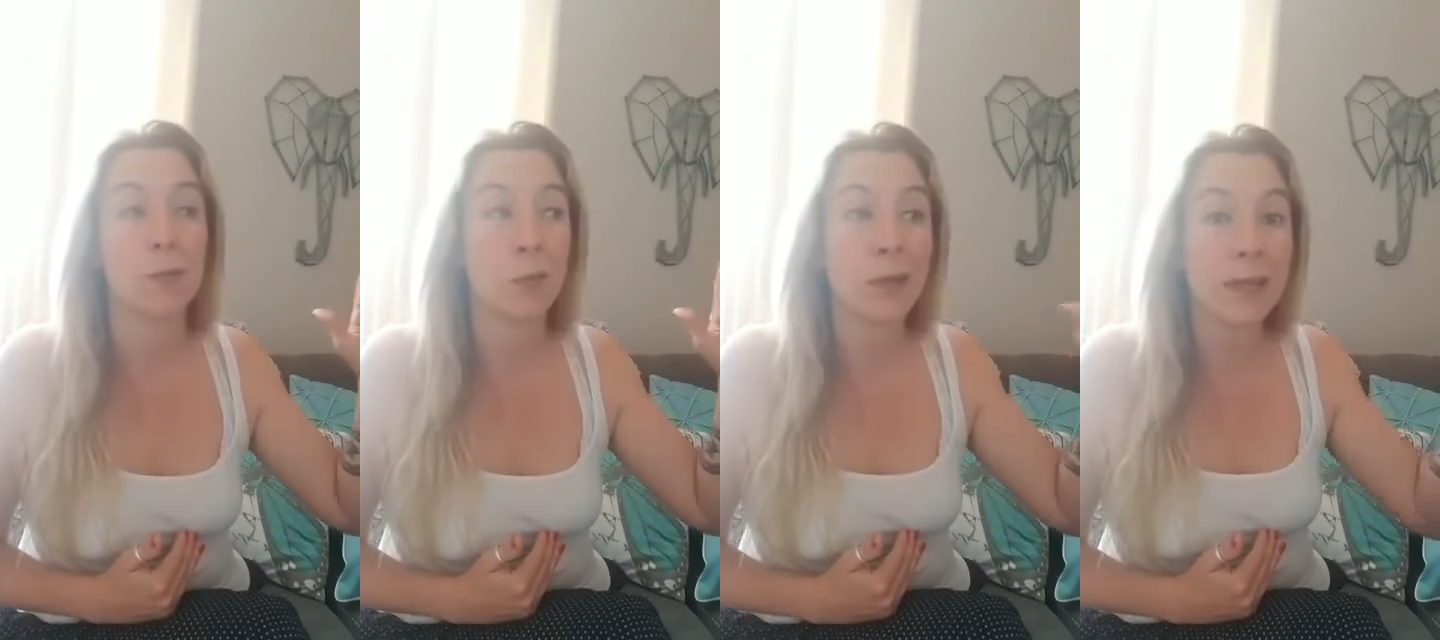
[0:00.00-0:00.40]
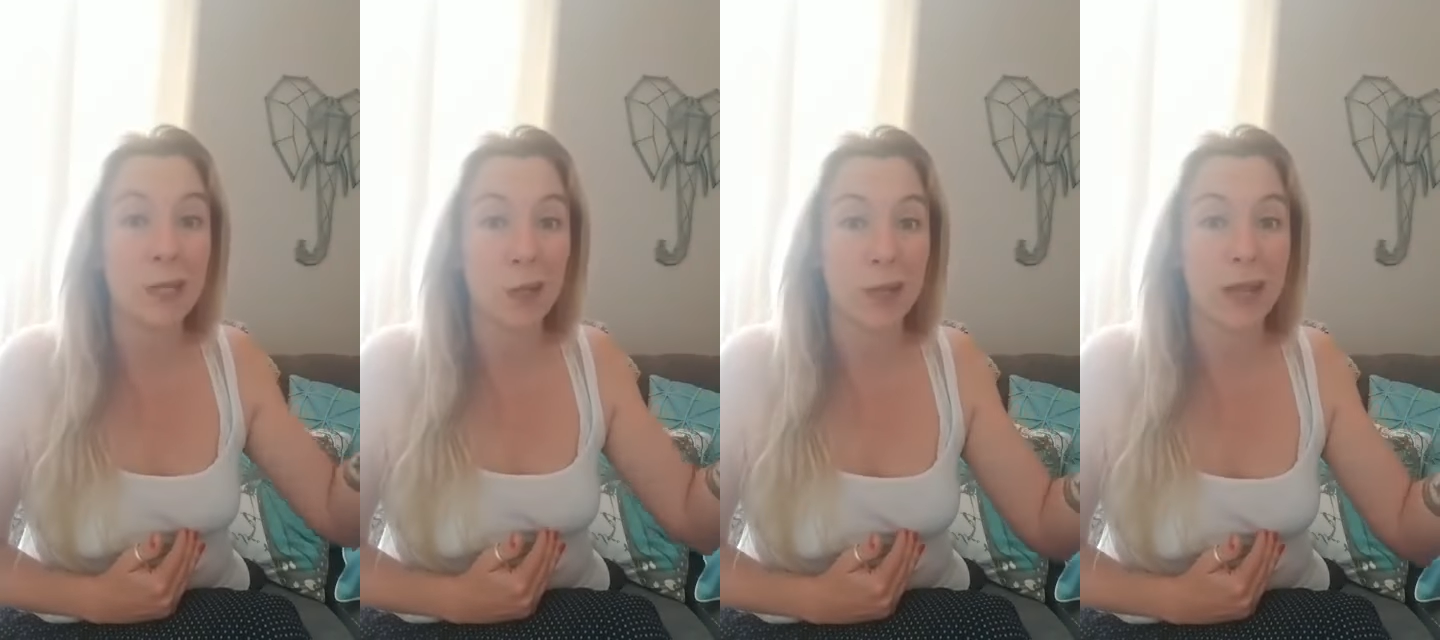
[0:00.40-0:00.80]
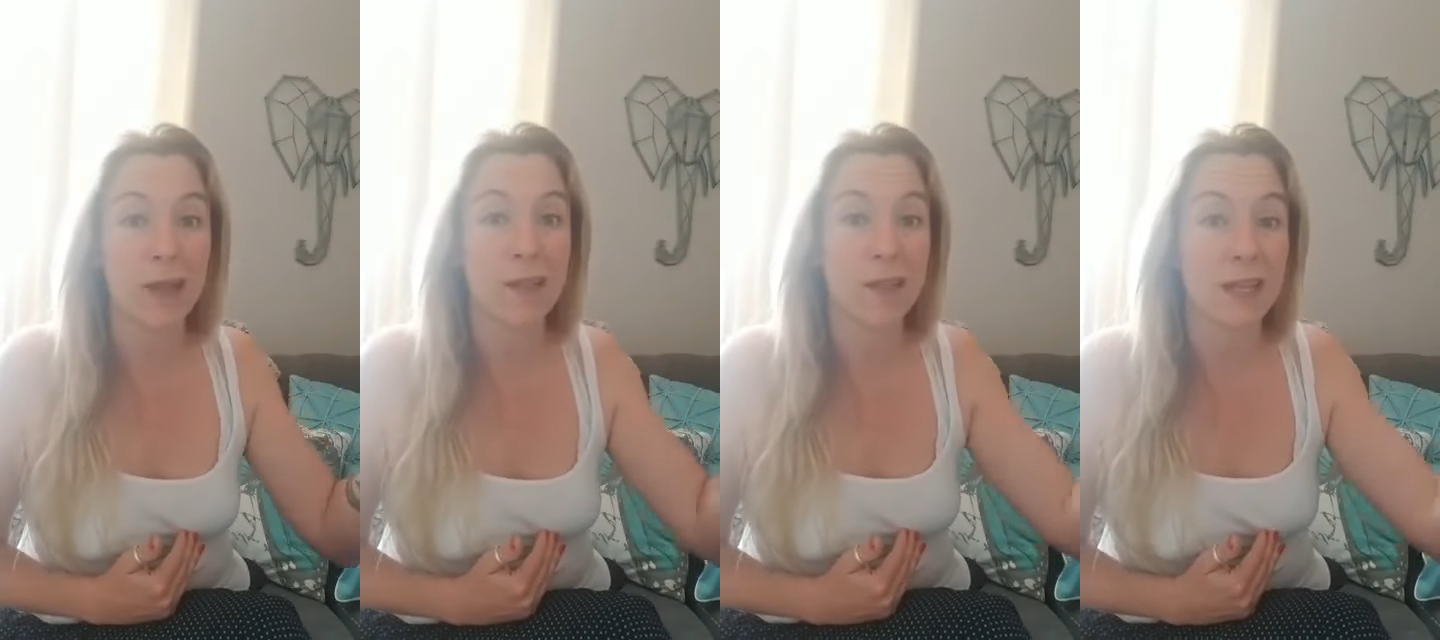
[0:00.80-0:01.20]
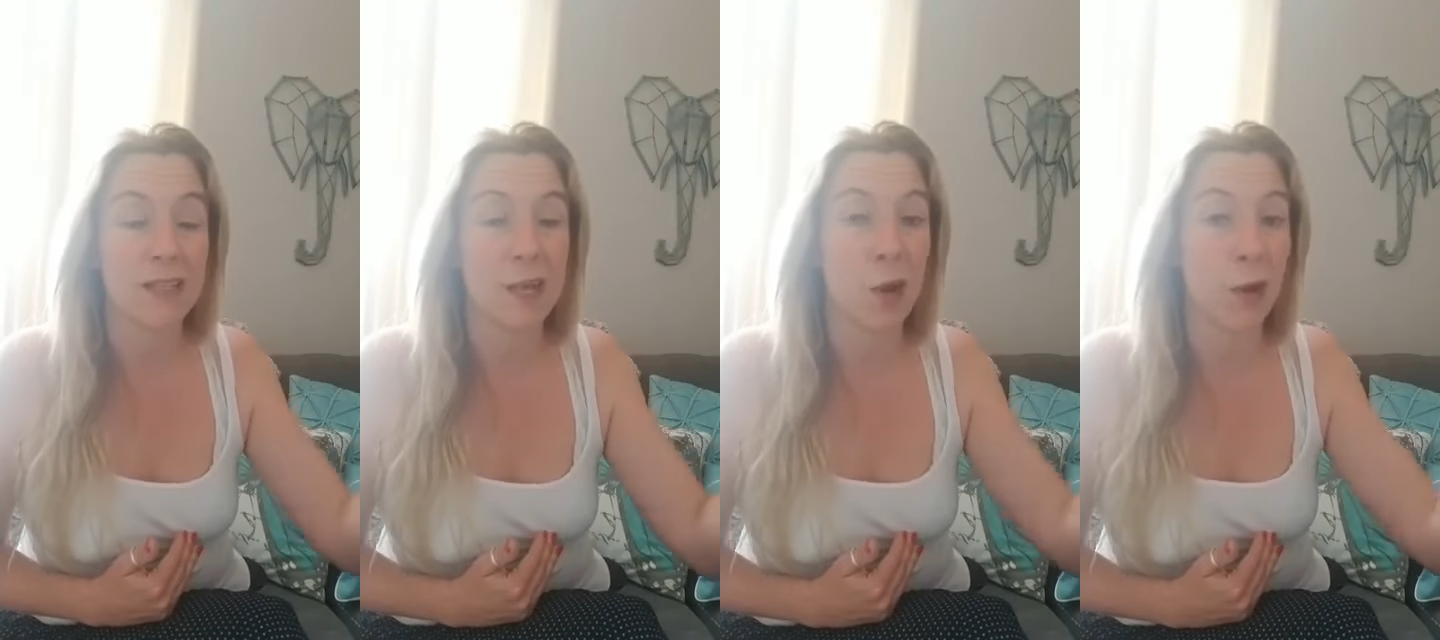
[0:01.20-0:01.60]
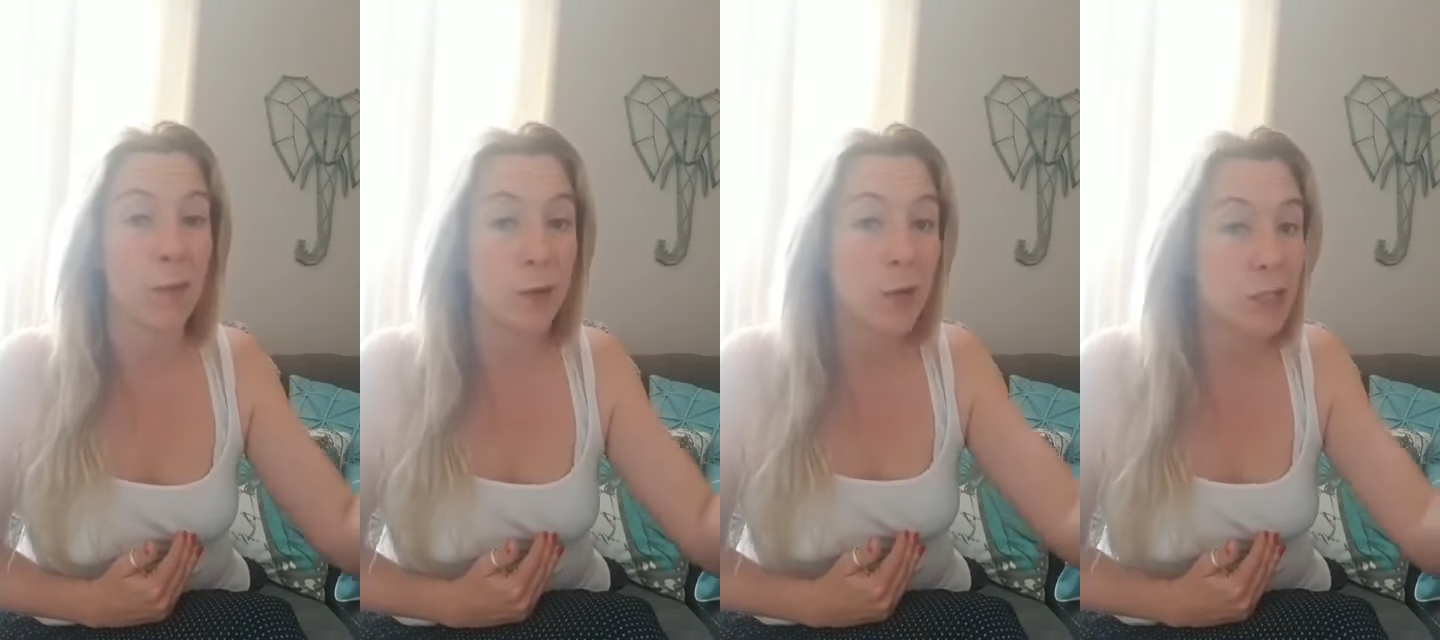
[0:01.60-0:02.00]
really look at the things that are
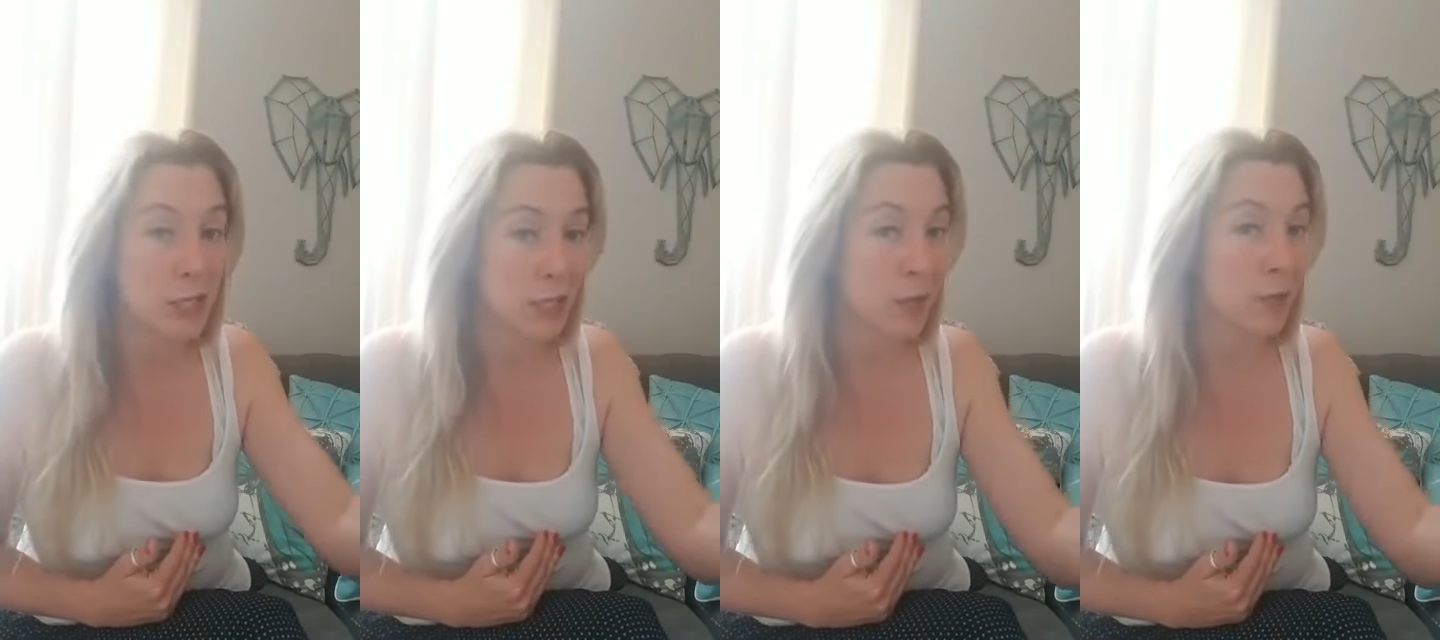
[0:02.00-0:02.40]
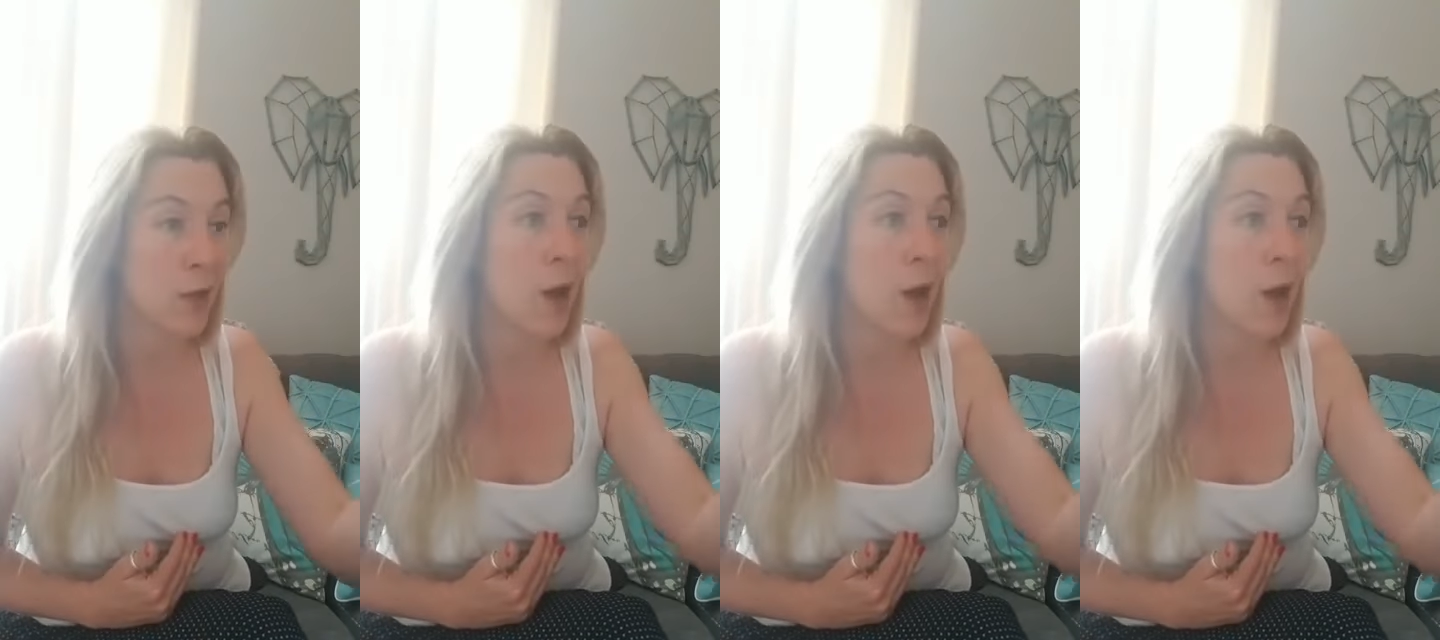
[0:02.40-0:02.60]
approaching you,